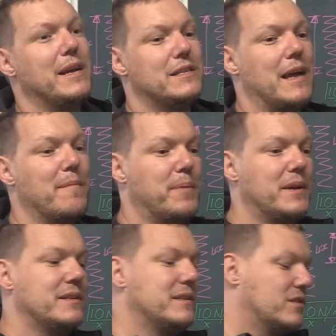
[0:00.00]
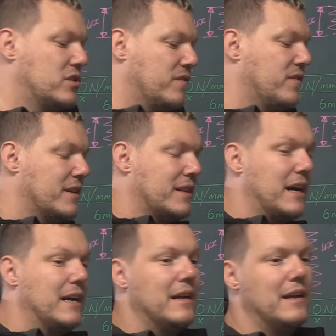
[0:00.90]
mass damping, stuff like
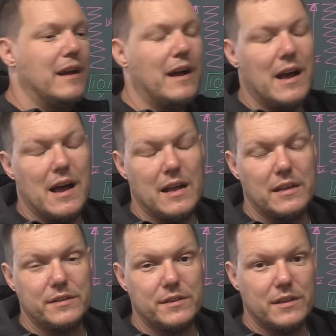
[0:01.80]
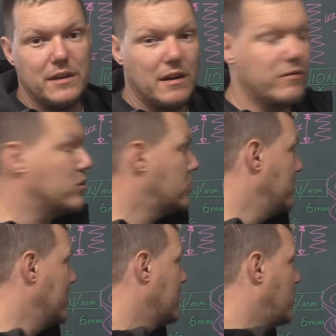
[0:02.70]
that, and I've got
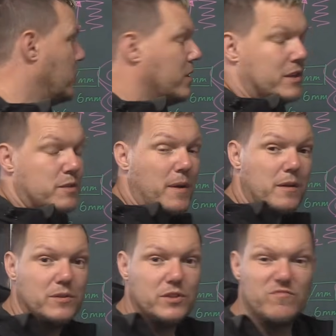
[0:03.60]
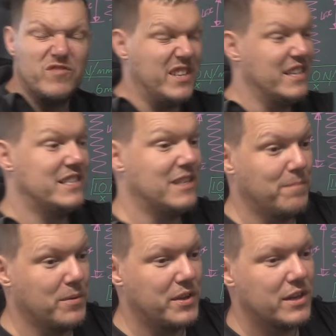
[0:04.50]
some little cool little experiments, really
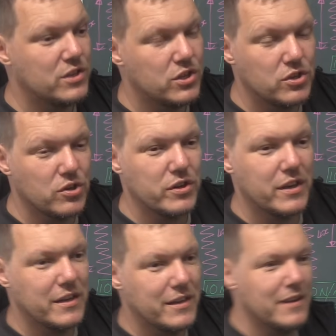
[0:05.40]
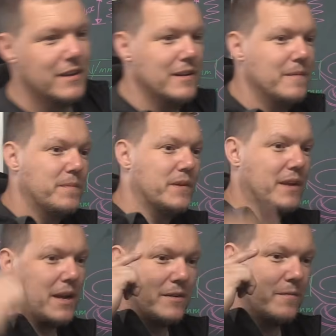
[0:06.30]
simple things to show you
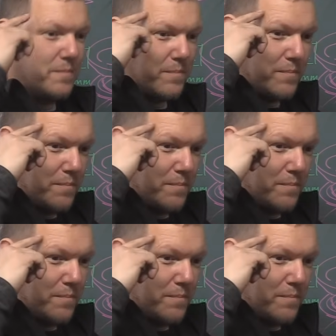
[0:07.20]
that kind of